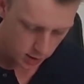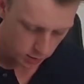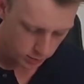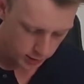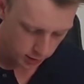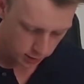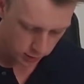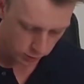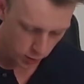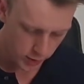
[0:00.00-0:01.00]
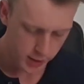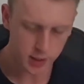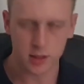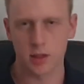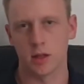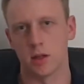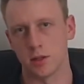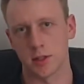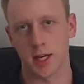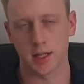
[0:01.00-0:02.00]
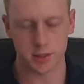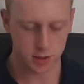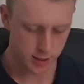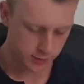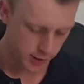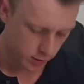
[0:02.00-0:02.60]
we need to throw it onto the other side of the